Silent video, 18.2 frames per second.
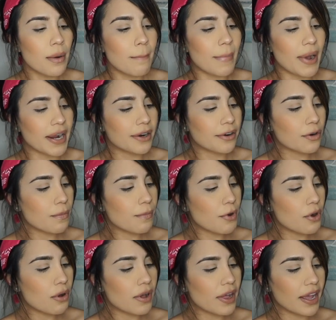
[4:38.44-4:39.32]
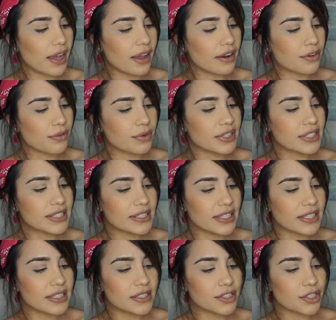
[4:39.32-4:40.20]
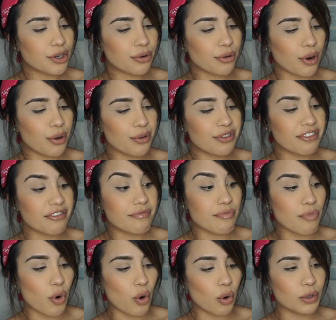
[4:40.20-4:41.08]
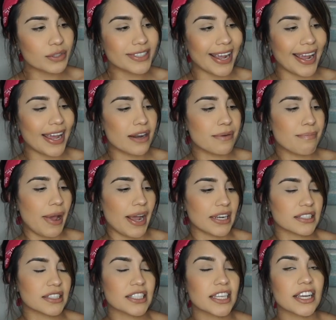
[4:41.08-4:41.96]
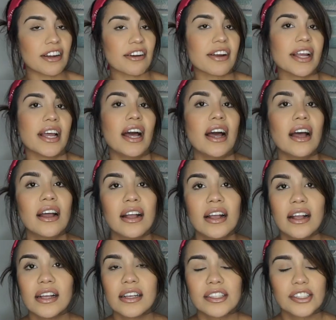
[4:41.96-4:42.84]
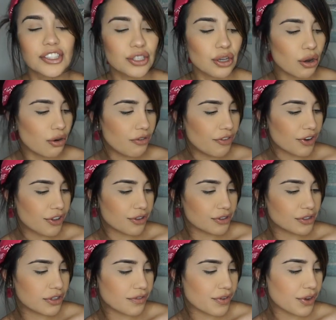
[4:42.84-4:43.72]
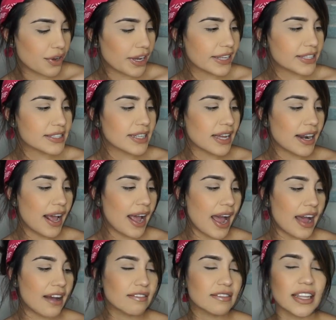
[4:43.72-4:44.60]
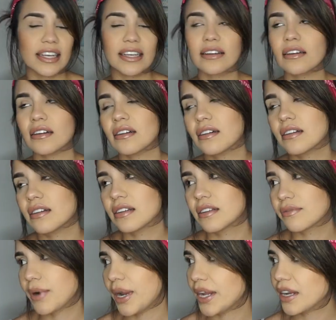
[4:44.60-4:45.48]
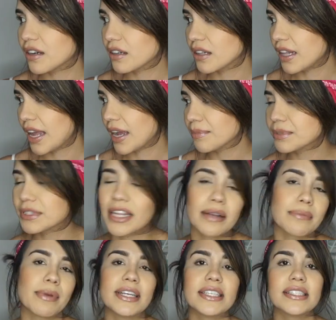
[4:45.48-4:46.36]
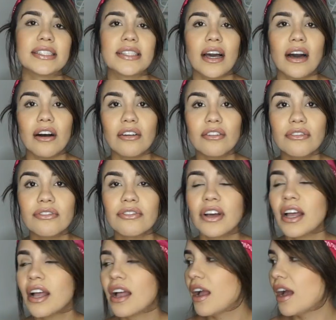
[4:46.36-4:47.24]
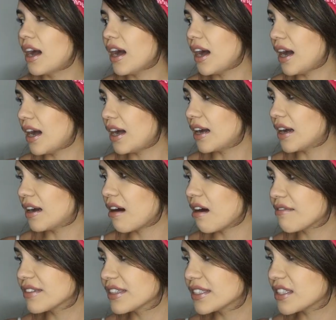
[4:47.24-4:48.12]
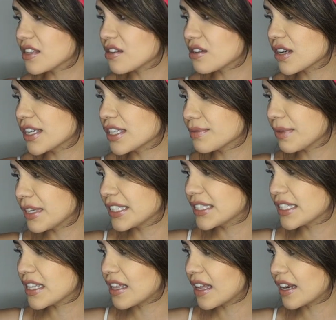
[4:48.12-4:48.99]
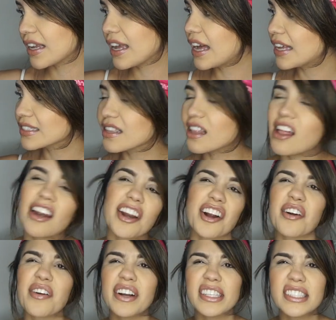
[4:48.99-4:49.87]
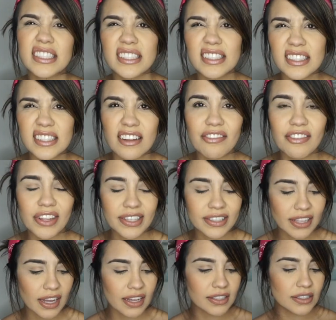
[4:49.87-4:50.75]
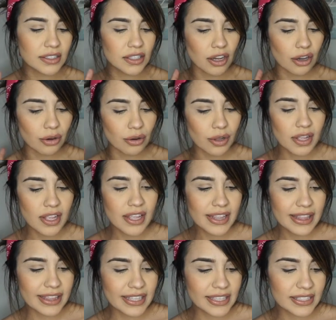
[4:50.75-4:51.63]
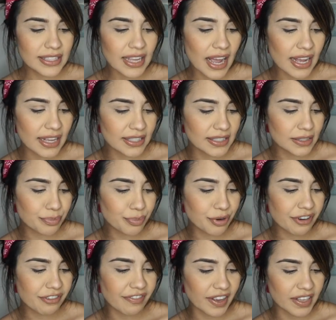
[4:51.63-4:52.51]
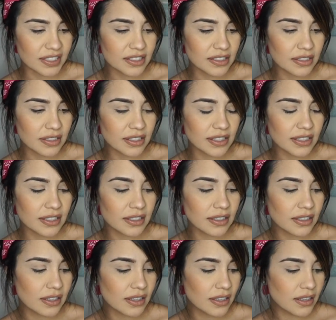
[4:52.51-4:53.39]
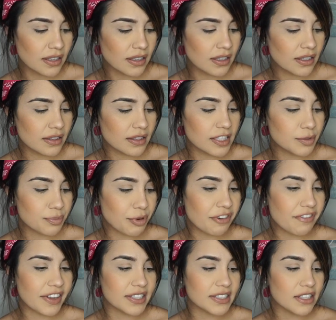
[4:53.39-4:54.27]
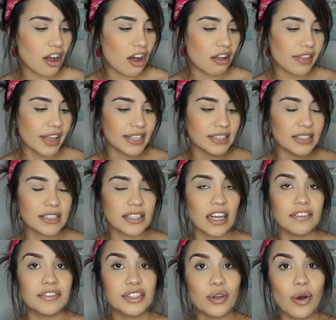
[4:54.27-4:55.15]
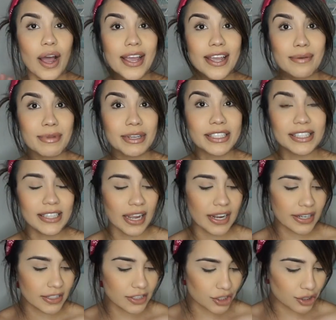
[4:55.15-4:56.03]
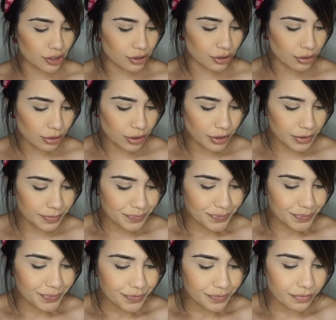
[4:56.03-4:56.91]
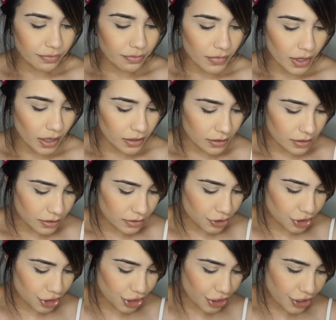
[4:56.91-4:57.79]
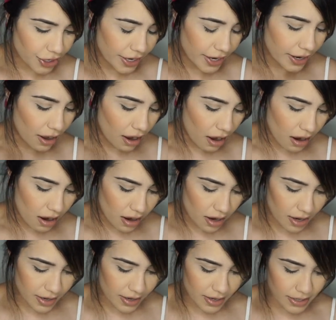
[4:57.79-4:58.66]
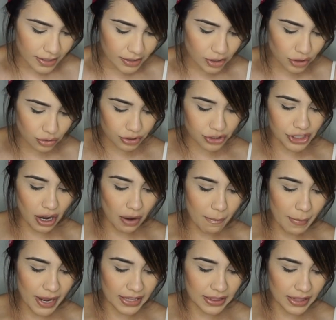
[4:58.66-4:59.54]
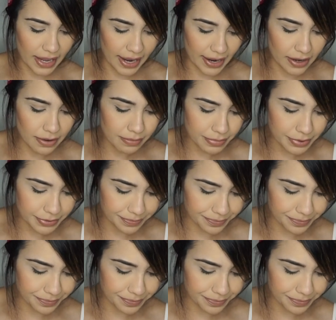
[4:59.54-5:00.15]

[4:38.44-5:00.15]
and resist the growth of mold and bacteria. So for those of you guys that have like regular lamps like myself, obviously you guys may see that it has a lot of crust and stuff like that. So this prevents all that stuff. So I am excited to turn it on and switch up my lamp.